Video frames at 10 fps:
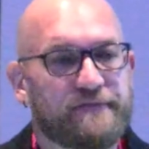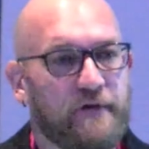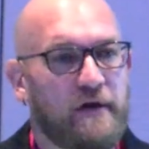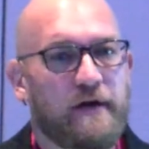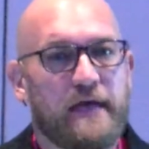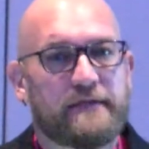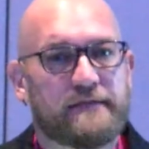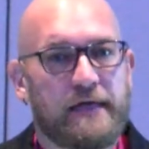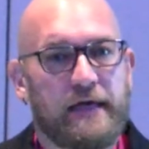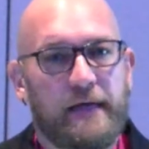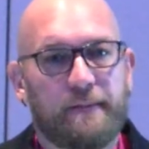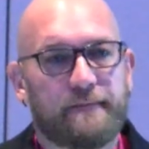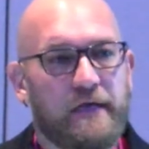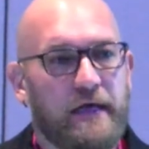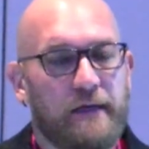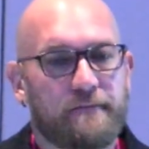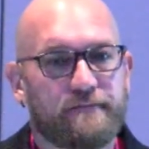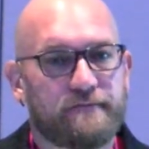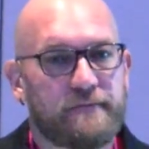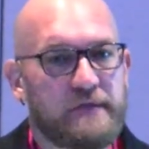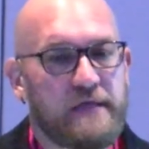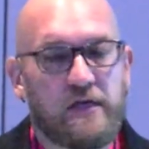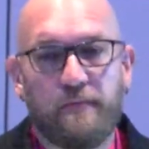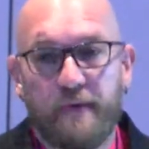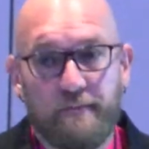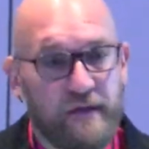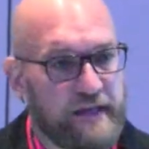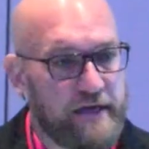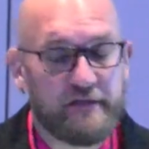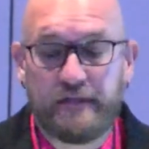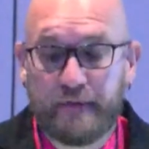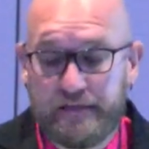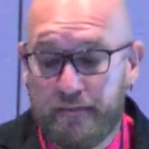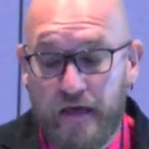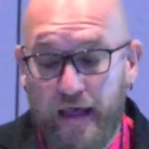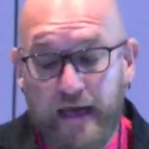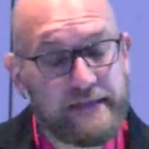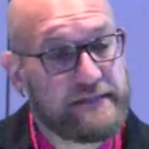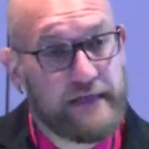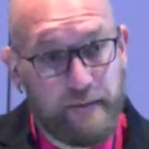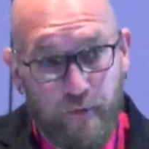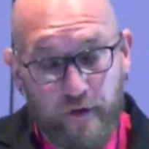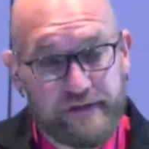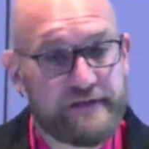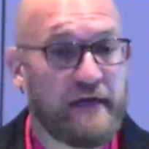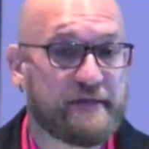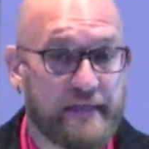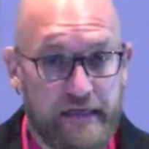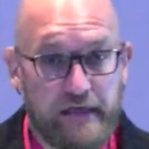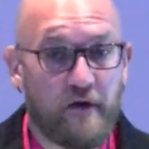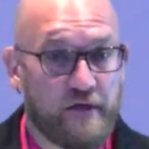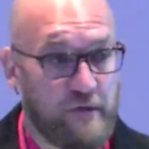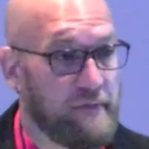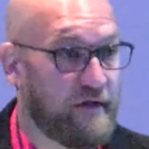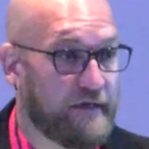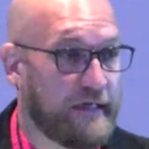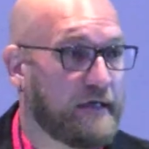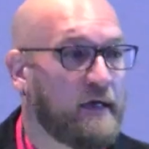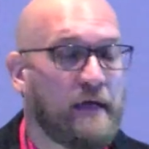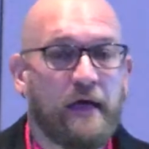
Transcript: far as leadership, because I mean, like I said, it boils down to ego and humility.